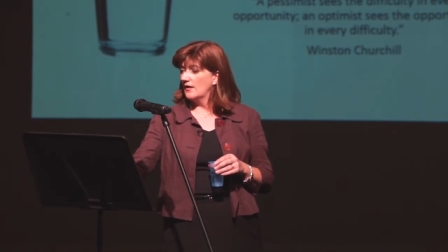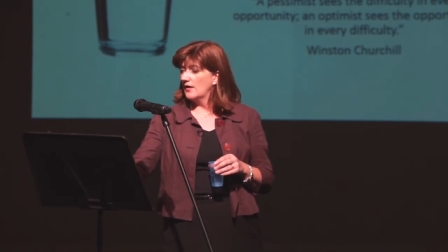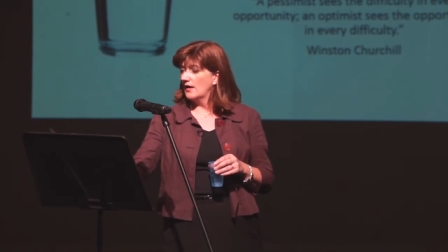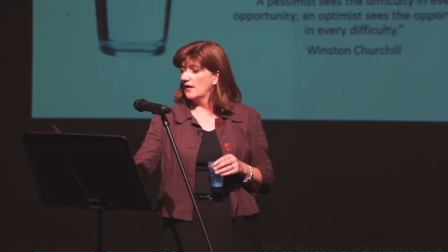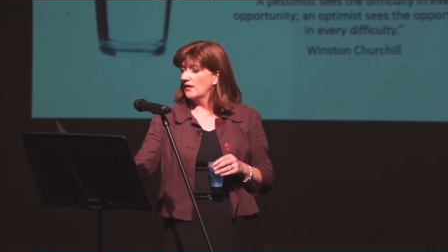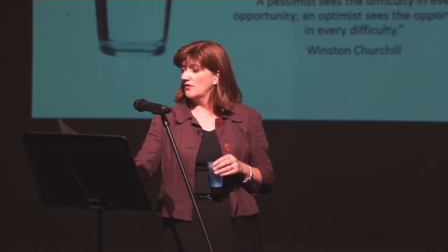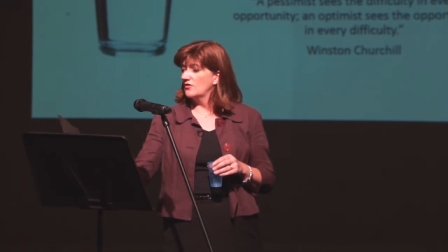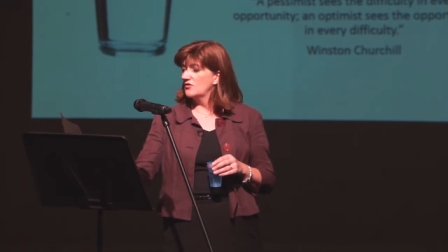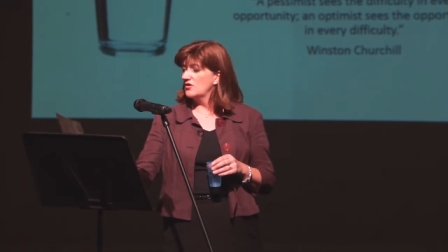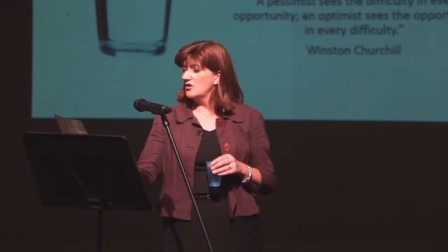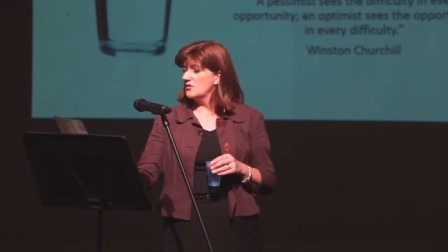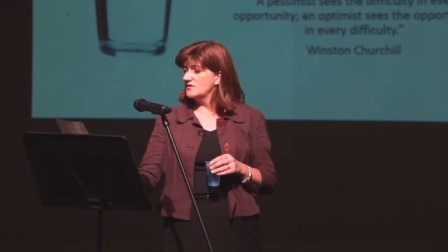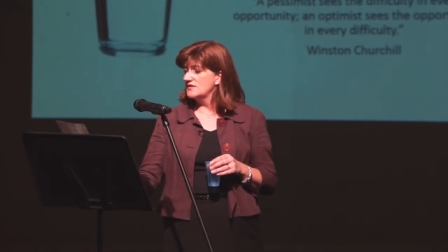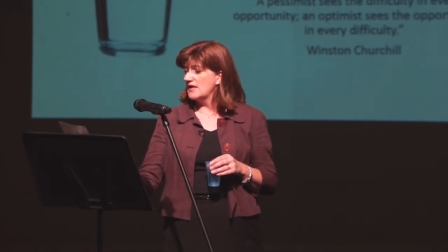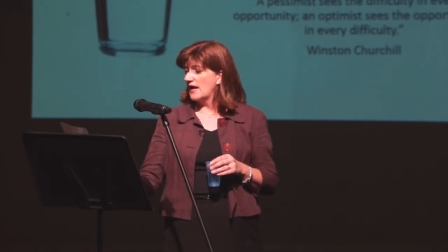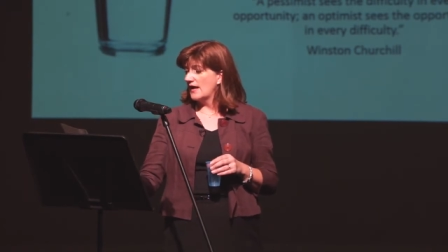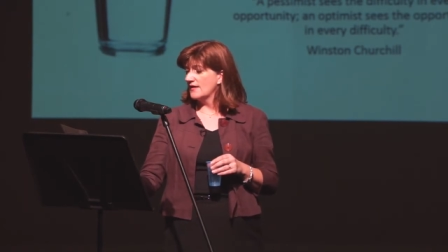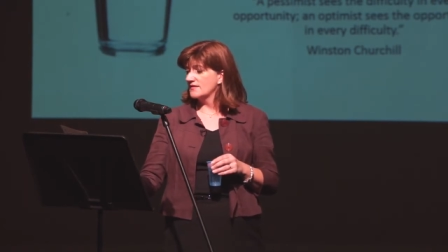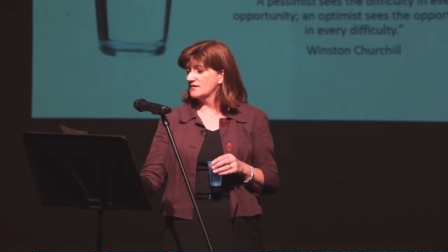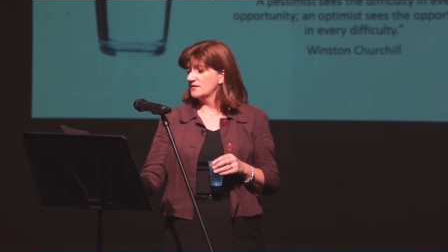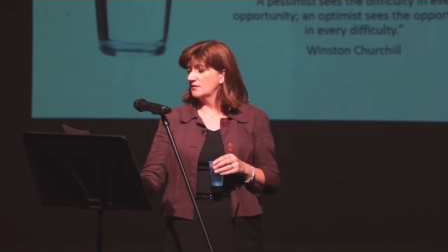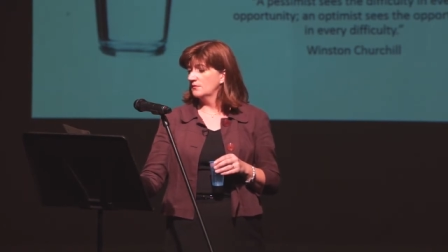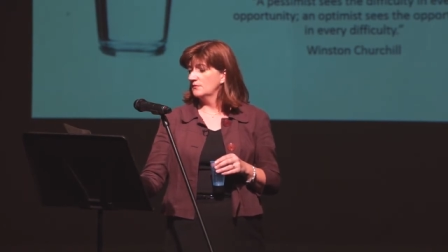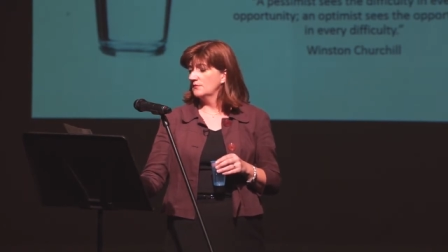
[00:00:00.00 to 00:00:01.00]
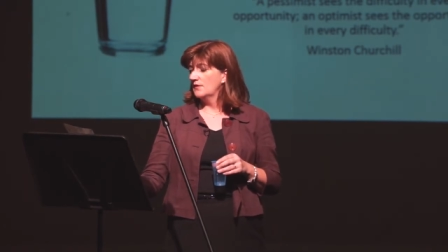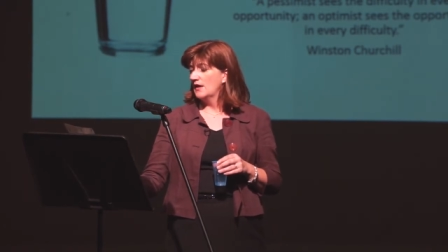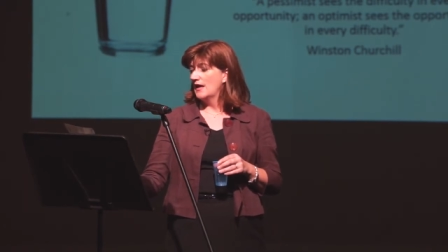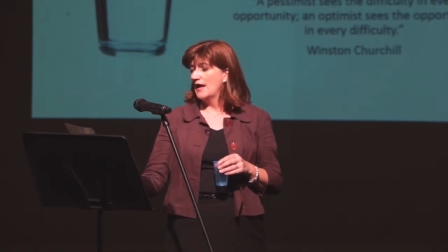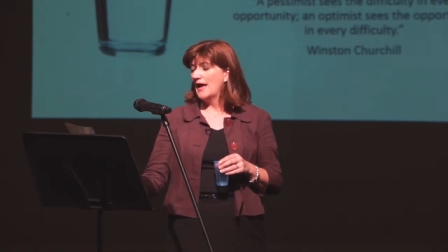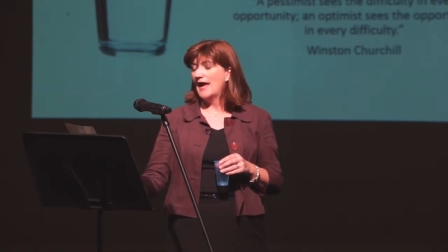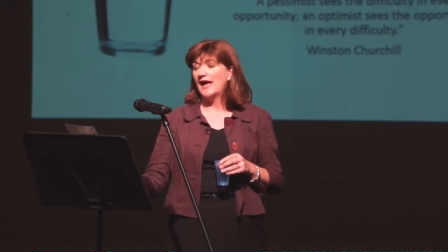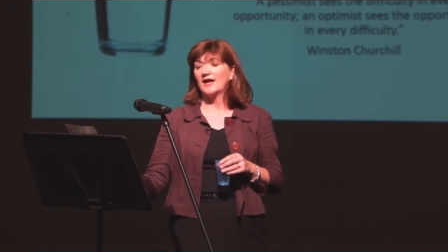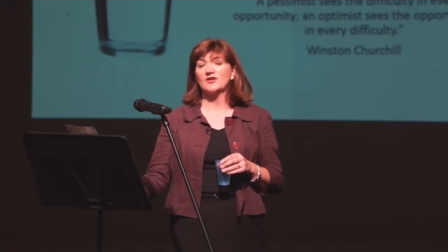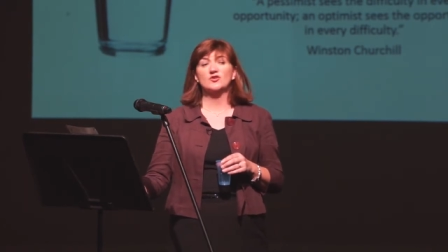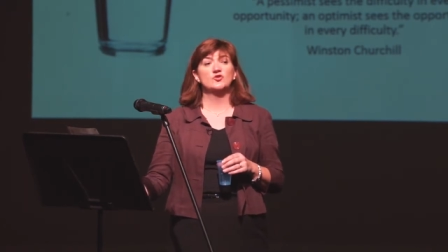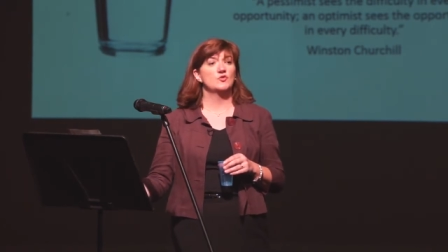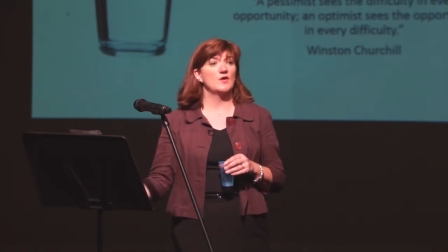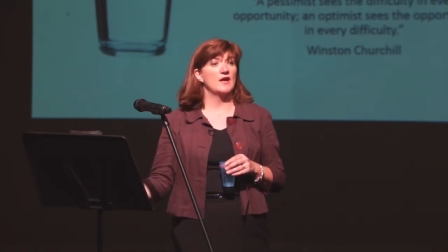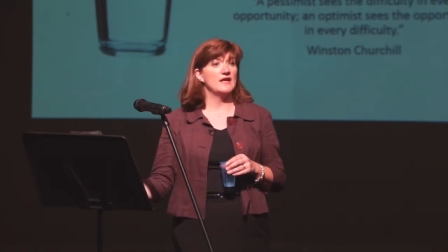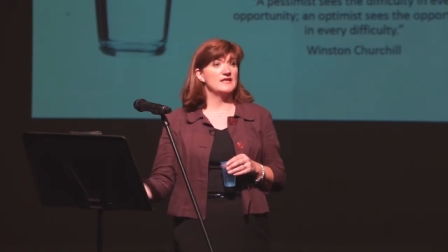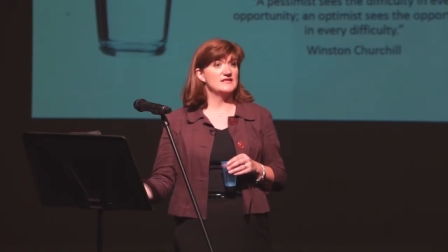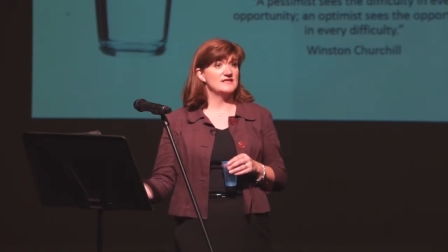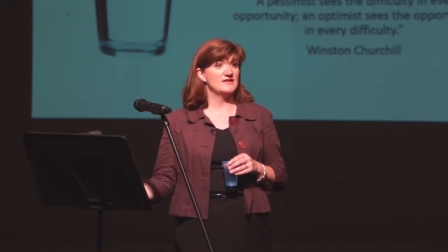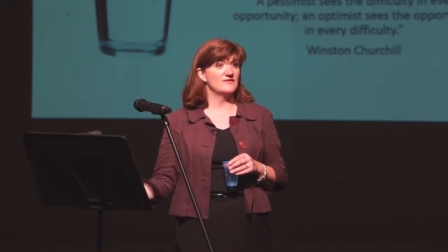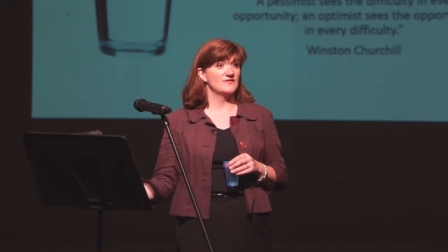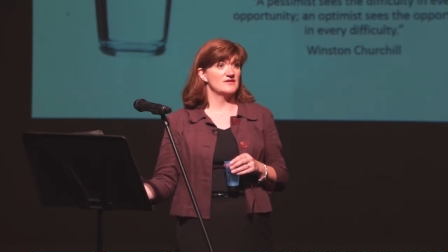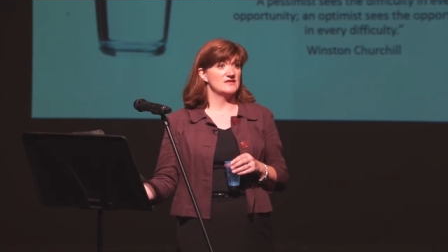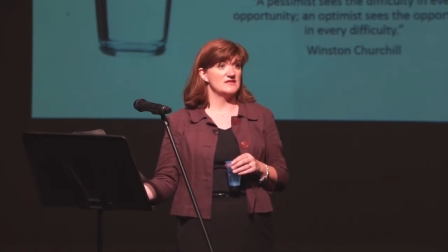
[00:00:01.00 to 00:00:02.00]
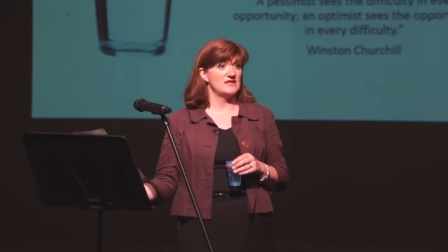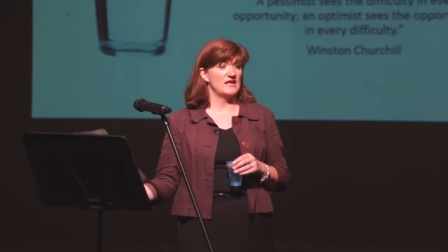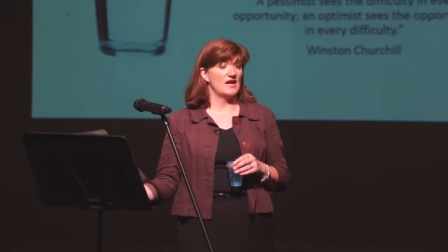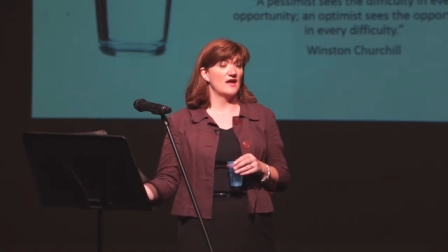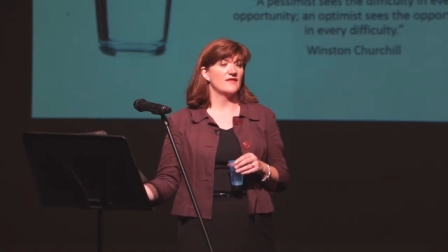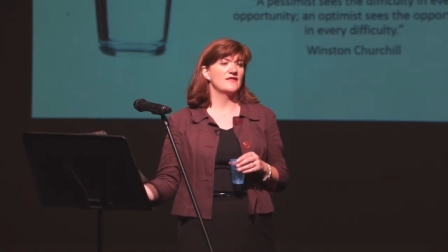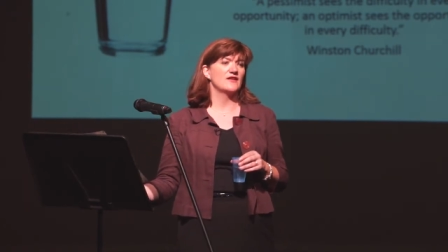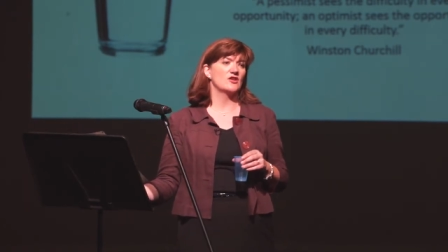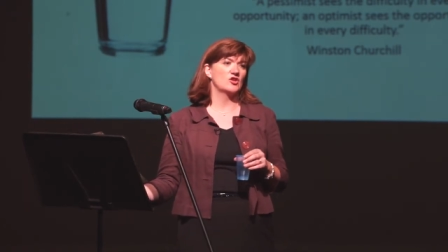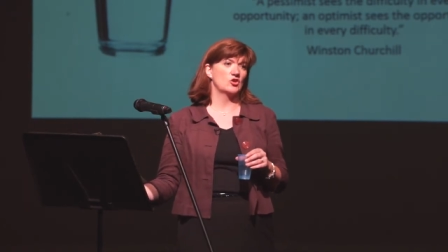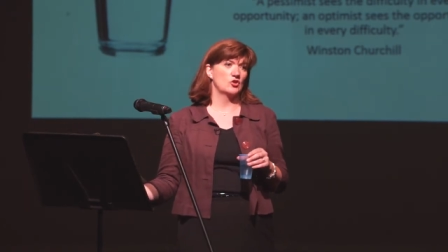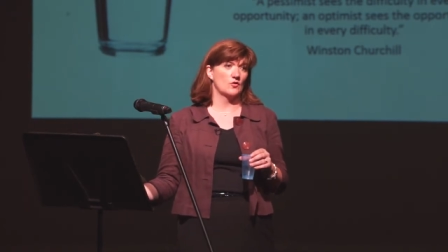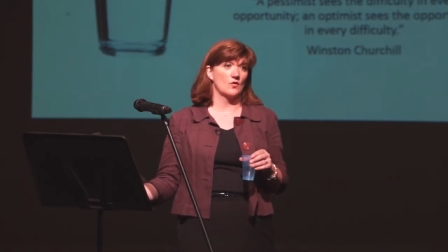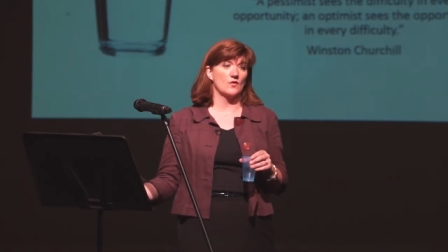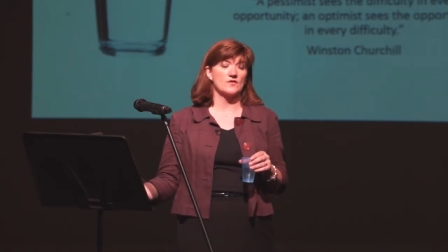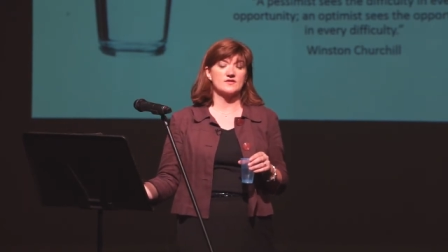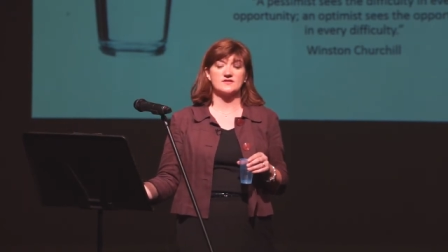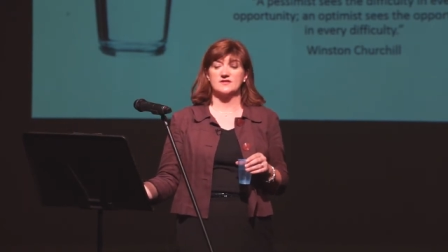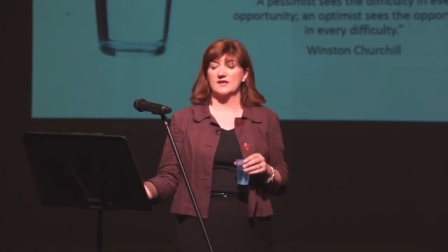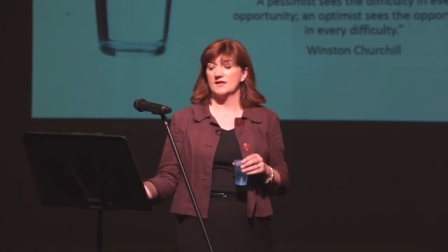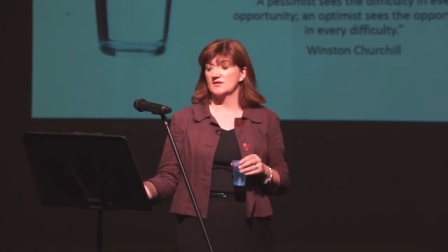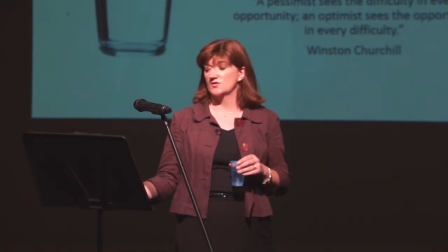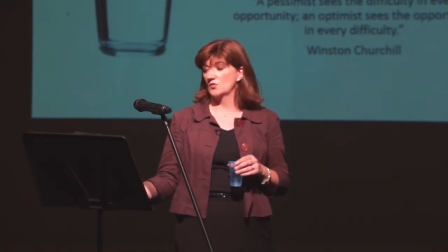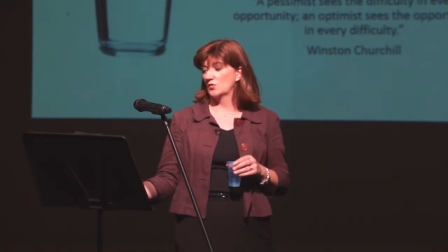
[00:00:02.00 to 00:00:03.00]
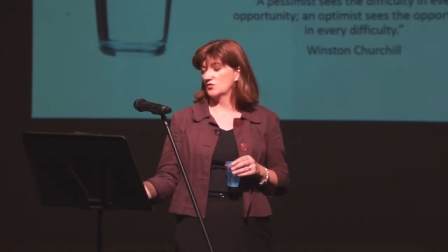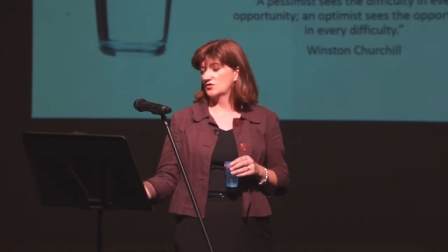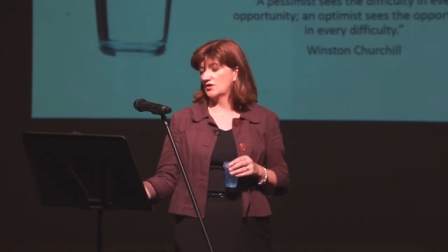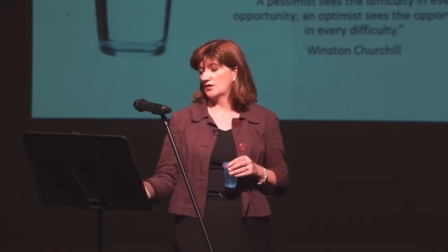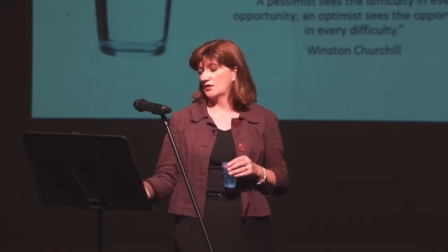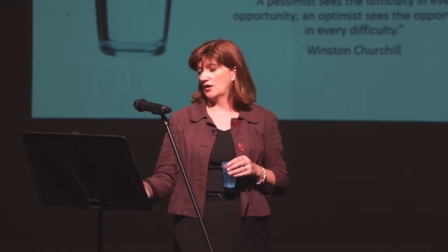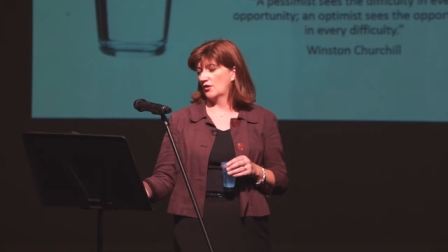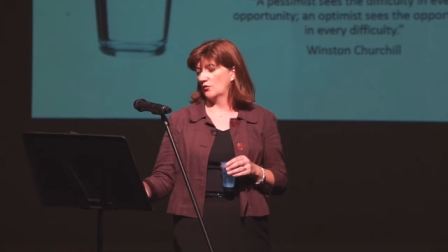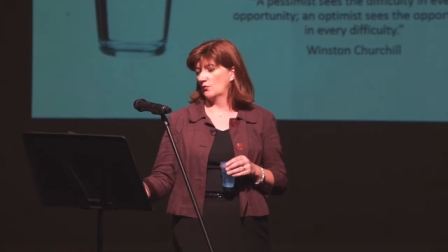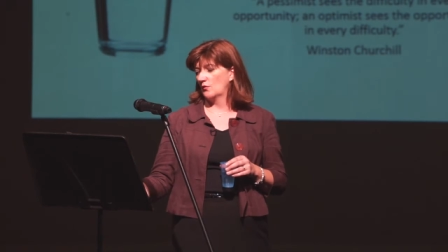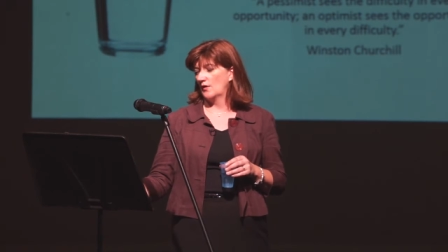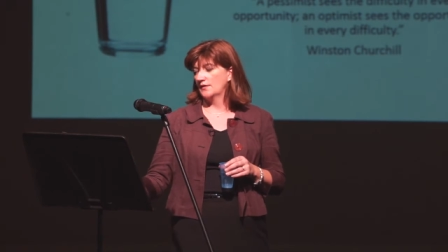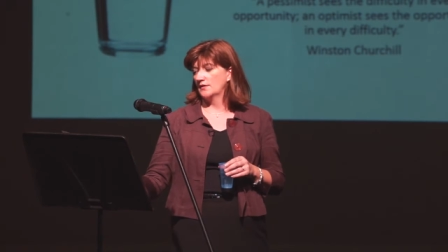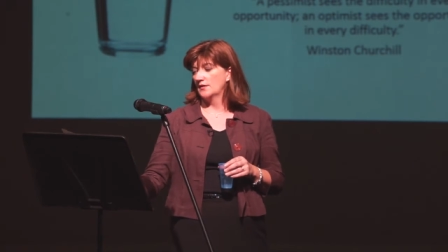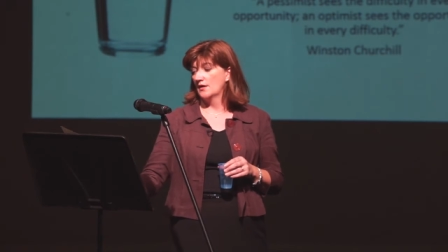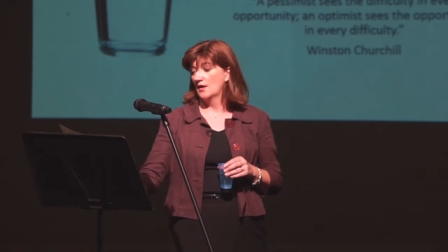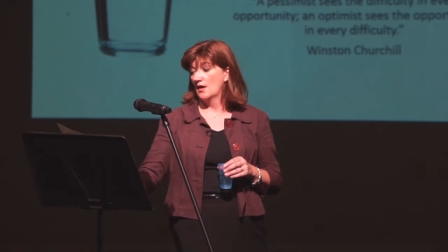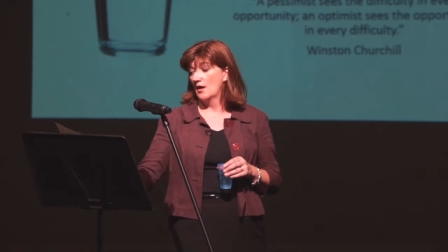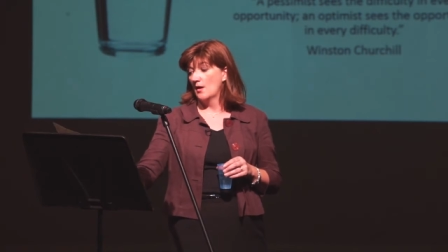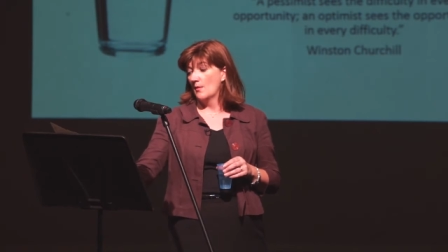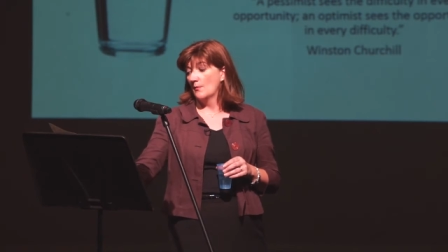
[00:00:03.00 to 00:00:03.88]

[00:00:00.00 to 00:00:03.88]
enthusiasm and creativity. I think curiosity is also another one.